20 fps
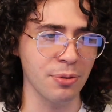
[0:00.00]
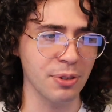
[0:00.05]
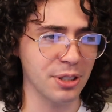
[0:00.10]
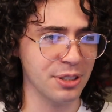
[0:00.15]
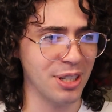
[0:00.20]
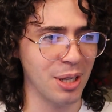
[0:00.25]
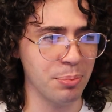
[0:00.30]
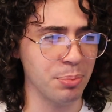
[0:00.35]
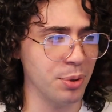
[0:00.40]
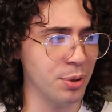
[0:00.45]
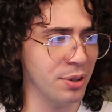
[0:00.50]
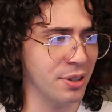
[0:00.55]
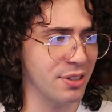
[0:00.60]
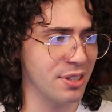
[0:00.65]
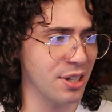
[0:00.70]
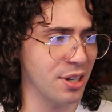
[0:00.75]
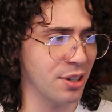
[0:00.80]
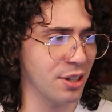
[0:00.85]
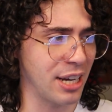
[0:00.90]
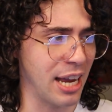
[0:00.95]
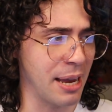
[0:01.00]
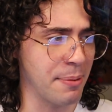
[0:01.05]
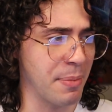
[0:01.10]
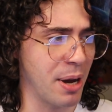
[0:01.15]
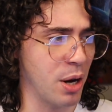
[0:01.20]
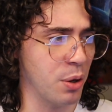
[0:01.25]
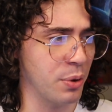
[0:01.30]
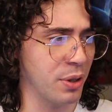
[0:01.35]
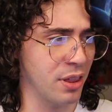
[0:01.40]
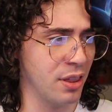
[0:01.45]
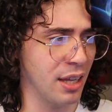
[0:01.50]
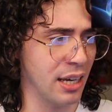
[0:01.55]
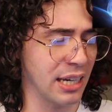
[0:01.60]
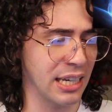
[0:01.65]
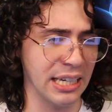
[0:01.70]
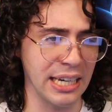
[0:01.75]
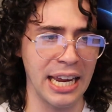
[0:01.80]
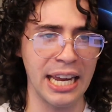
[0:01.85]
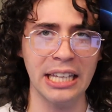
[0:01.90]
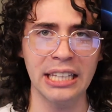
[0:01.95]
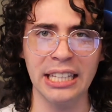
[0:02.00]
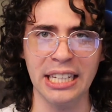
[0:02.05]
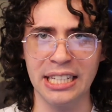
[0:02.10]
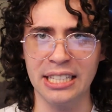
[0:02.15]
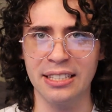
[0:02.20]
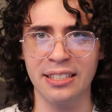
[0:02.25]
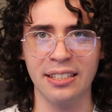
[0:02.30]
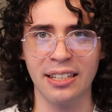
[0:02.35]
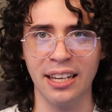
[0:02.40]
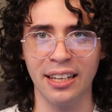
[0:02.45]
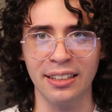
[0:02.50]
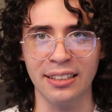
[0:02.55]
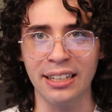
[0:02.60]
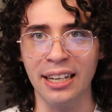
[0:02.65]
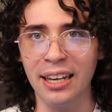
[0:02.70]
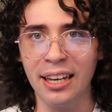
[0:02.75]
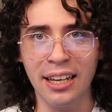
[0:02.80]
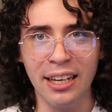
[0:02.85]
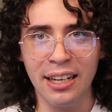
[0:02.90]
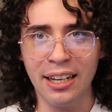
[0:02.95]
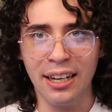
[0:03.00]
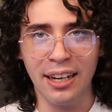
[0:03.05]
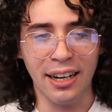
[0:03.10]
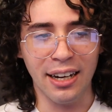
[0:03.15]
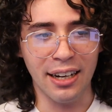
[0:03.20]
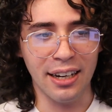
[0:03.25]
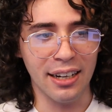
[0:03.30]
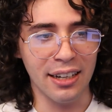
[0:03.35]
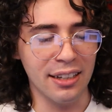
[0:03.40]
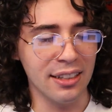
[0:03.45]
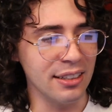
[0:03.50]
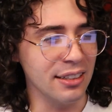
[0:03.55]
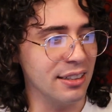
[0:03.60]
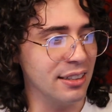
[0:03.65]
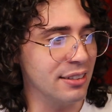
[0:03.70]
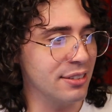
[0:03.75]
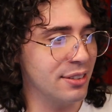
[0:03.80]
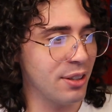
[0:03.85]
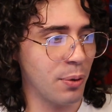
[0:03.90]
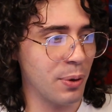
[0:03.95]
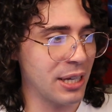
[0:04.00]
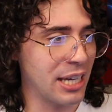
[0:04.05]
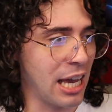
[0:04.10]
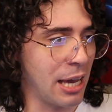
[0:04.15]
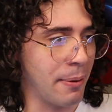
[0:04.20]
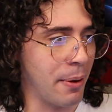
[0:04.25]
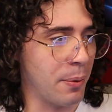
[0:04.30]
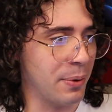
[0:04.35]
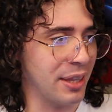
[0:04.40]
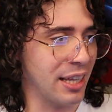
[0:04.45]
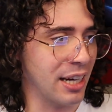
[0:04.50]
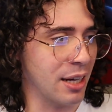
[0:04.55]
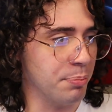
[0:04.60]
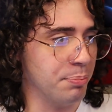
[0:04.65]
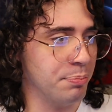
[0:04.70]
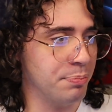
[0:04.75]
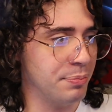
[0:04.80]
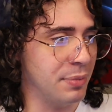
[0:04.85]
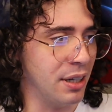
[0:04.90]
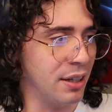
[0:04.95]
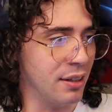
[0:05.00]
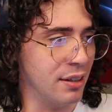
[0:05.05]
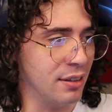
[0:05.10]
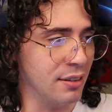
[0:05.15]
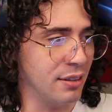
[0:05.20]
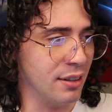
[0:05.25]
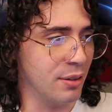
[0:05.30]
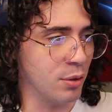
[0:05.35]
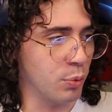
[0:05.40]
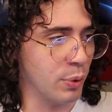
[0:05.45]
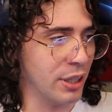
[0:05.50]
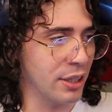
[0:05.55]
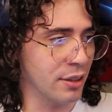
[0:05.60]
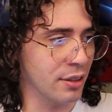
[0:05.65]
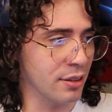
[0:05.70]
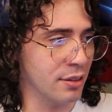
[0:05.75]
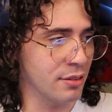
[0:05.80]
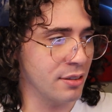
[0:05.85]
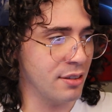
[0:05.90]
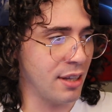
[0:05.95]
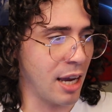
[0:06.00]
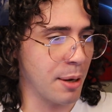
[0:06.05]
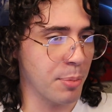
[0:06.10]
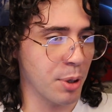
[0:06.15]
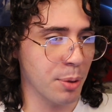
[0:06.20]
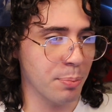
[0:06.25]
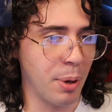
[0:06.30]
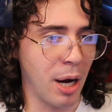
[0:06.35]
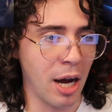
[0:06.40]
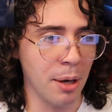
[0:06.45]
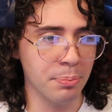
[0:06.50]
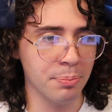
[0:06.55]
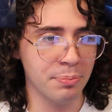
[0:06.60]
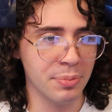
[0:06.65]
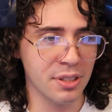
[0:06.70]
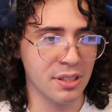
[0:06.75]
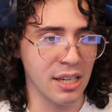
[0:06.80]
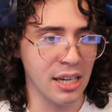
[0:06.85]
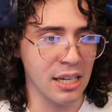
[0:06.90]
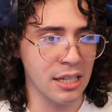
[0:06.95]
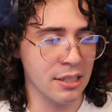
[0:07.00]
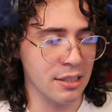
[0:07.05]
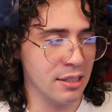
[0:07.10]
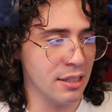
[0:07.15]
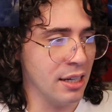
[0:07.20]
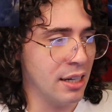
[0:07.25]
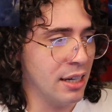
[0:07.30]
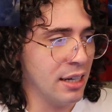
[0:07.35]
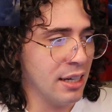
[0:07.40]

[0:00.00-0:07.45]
for example, Azir came out with like an alien skin. Zoe came out with like a weird cyber pop skin,